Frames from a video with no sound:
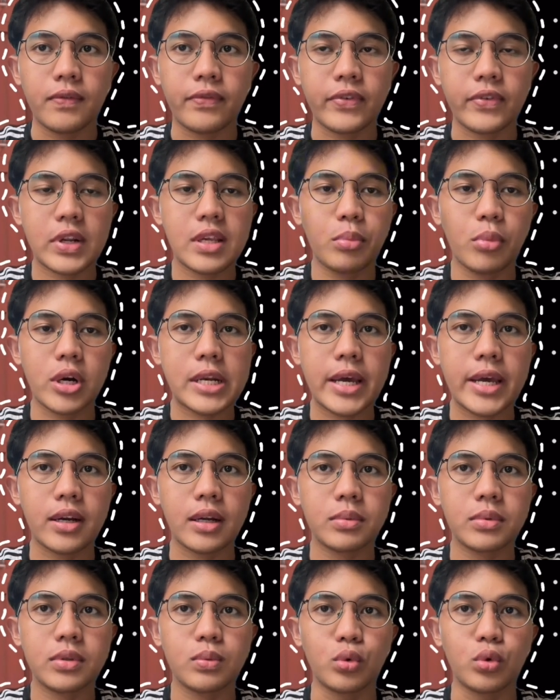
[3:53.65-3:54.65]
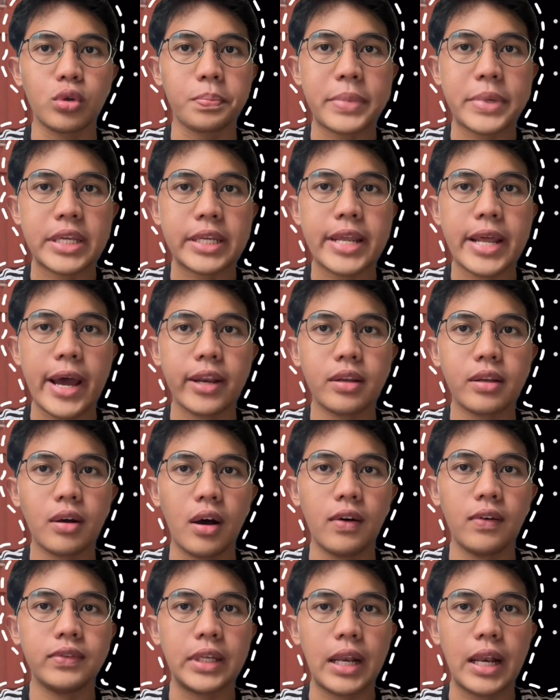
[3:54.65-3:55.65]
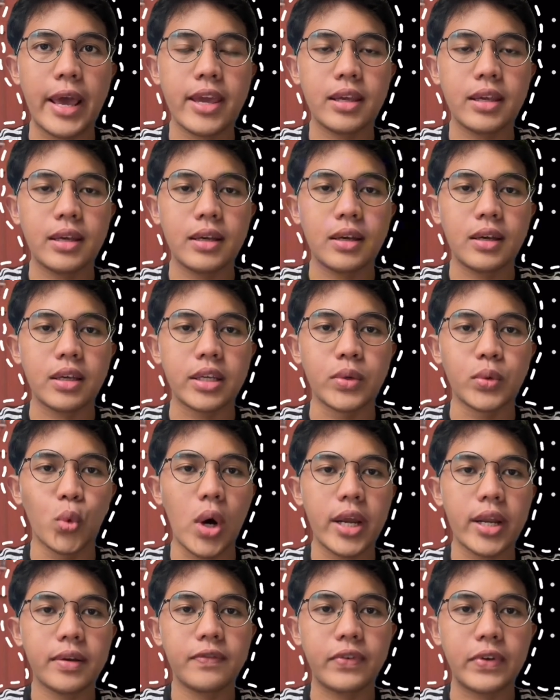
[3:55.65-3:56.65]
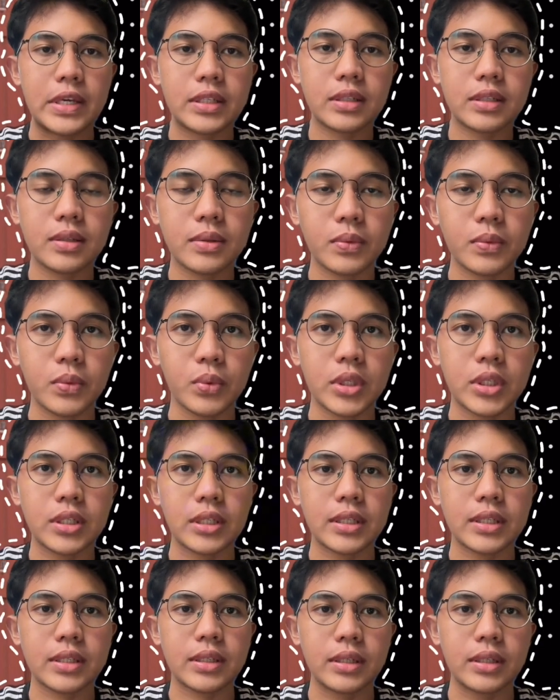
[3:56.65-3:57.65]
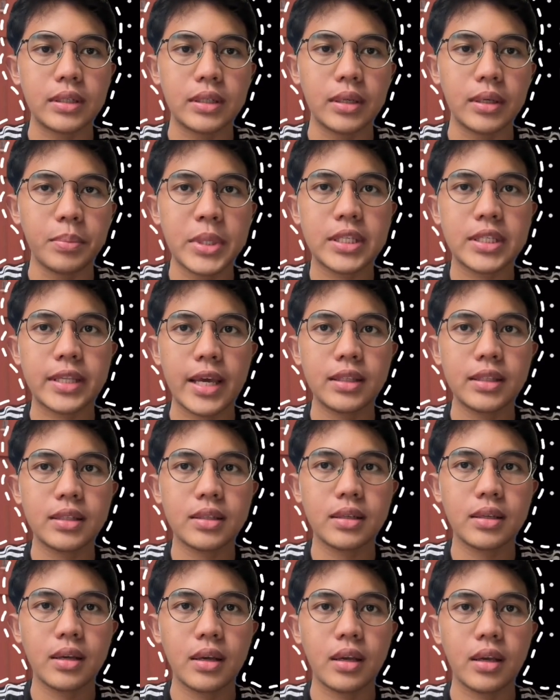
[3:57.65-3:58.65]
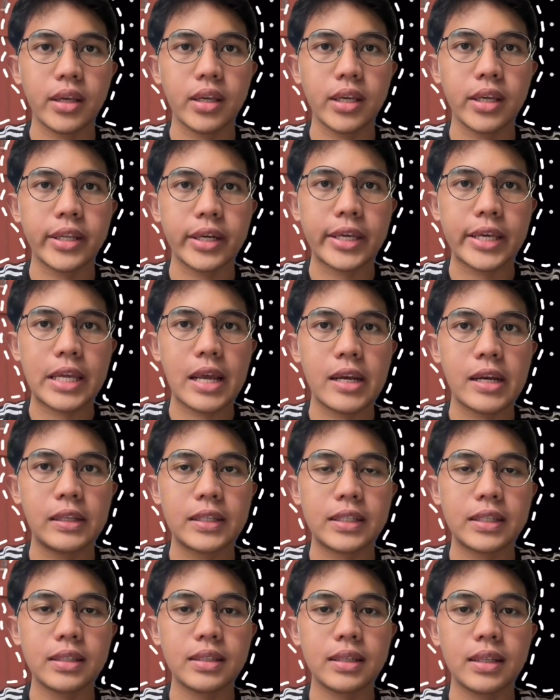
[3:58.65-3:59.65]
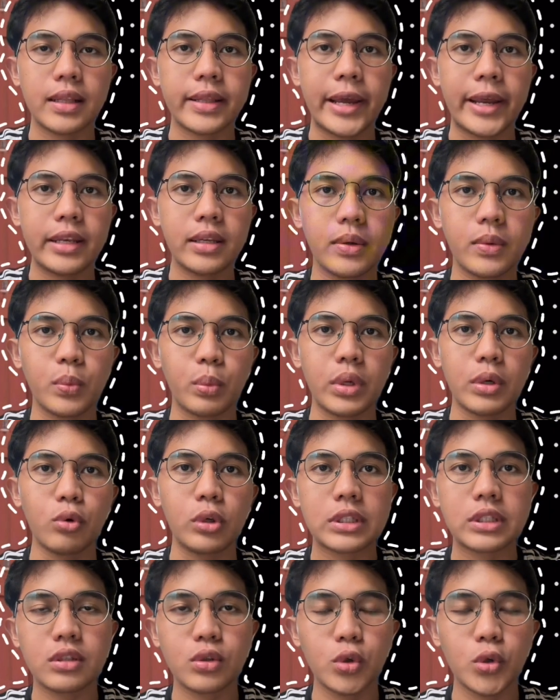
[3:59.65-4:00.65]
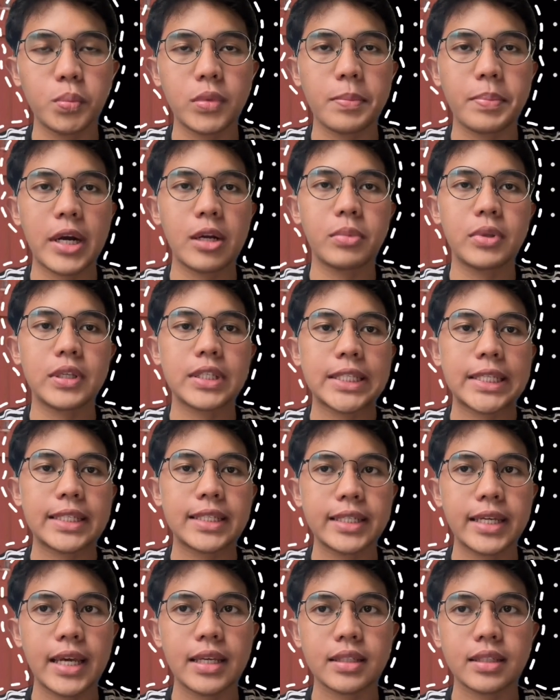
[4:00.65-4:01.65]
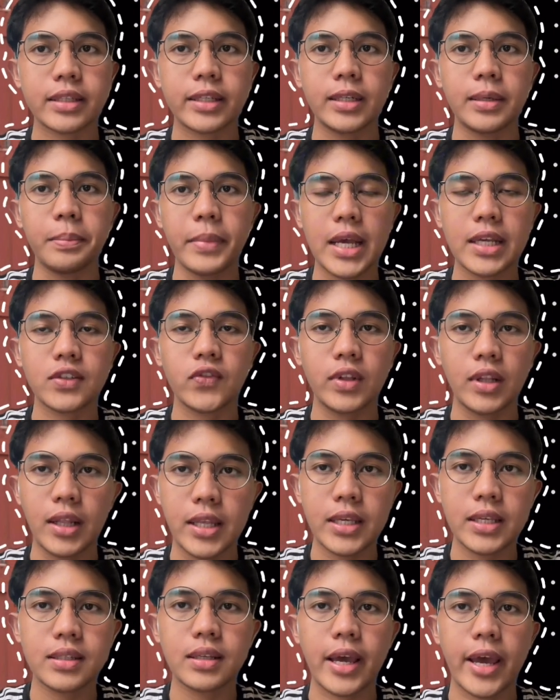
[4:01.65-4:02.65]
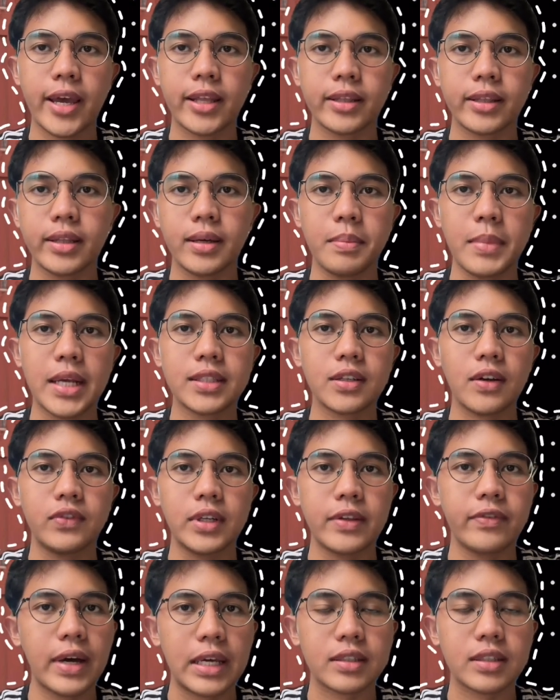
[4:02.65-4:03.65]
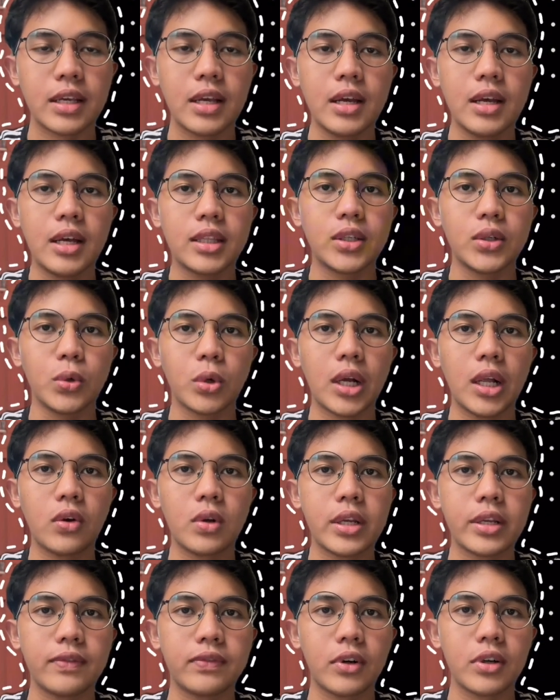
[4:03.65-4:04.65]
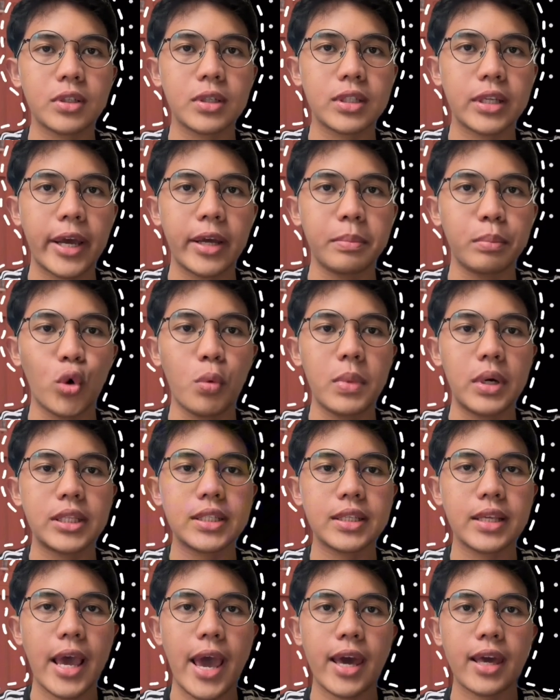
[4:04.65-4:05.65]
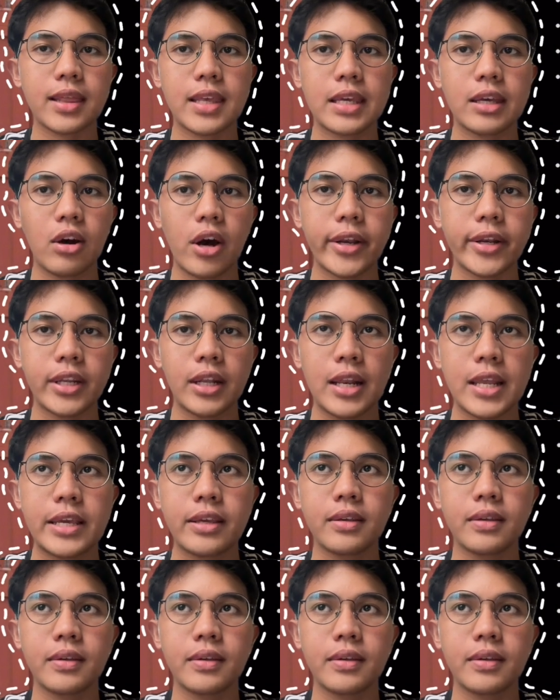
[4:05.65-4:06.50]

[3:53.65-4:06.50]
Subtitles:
3 body diagrams would be done of the leg in one phase, which is the mid stance in the gait analysis. Then we will assume the parameters such as the mass of the legs and the mass of the device to calculate the forces and moments acting on the leg.